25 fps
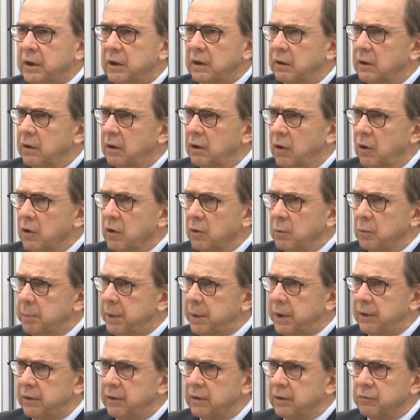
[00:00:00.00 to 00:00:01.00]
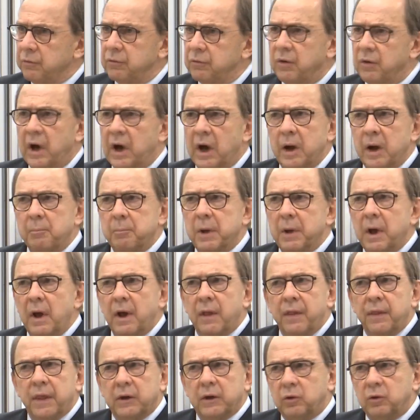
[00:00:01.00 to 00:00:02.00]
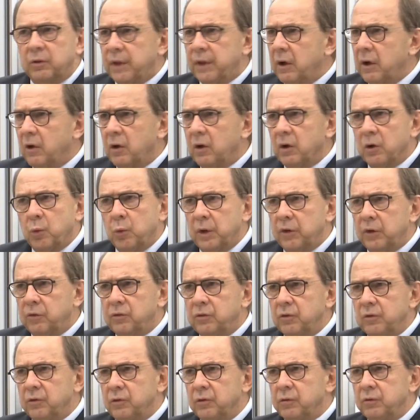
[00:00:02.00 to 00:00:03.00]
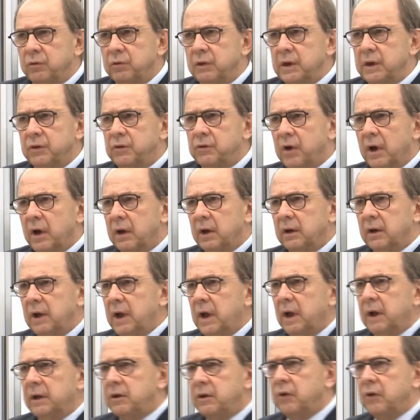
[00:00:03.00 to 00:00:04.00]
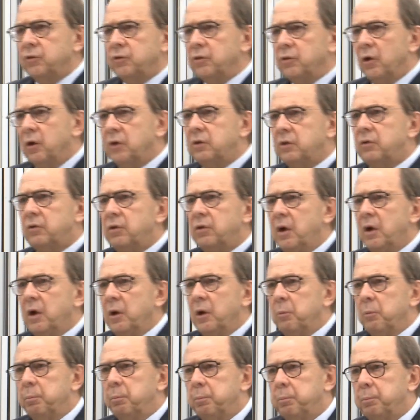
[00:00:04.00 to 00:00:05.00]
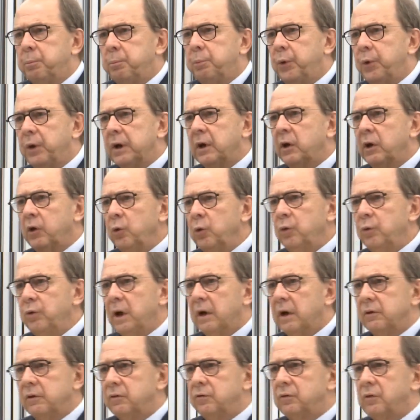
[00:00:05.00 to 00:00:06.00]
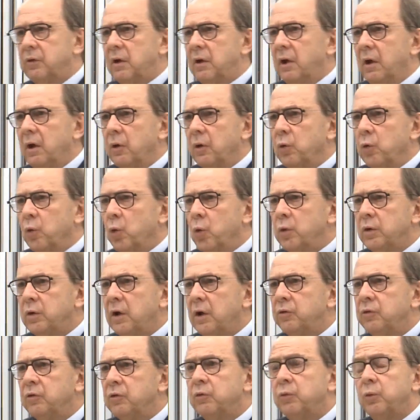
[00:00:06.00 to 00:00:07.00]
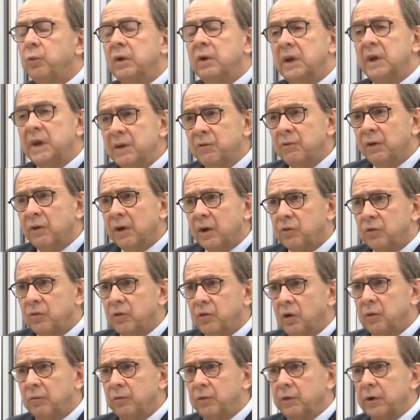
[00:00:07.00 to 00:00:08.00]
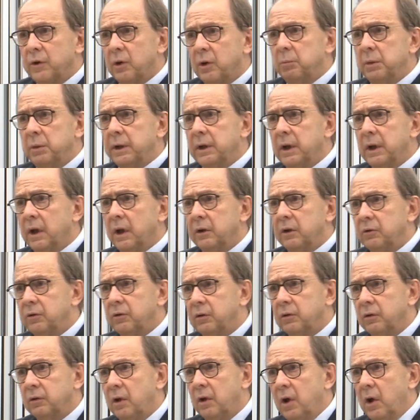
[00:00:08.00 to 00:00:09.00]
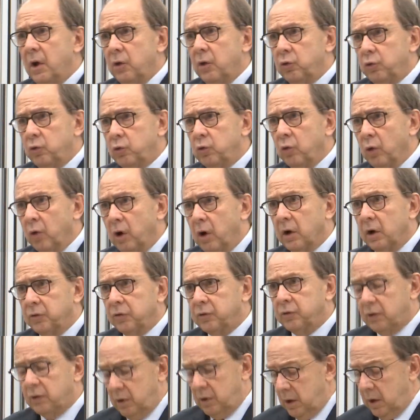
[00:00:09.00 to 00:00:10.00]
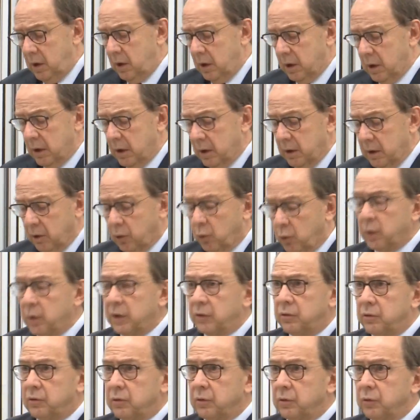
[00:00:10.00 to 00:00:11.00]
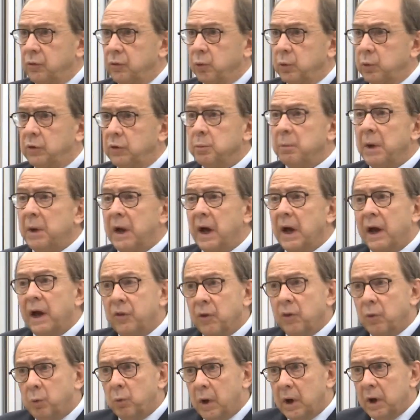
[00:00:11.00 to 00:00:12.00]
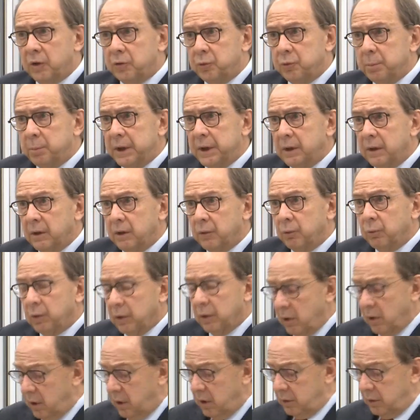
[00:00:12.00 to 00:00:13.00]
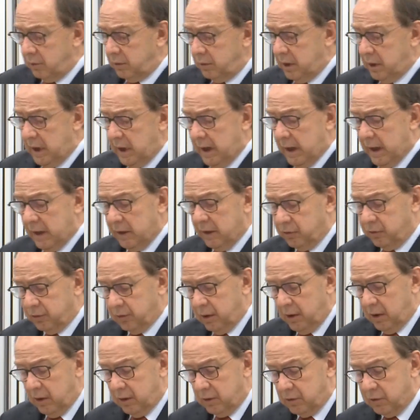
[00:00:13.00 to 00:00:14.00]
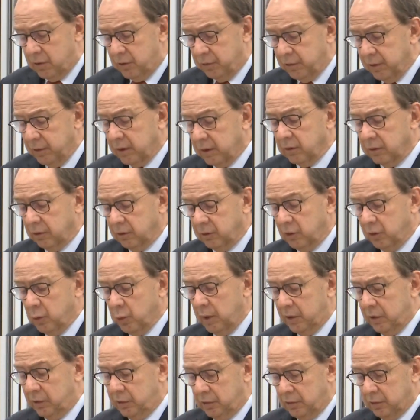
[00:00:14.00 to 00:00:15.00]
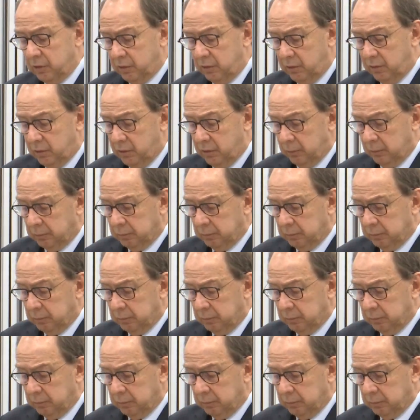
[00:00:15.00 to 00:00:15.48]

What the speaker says: a long period of time, that they are questions of detail, does not preclude us, nor does it relieve us of the obligation to ask questions which may otherwise be regarded as difficult questions.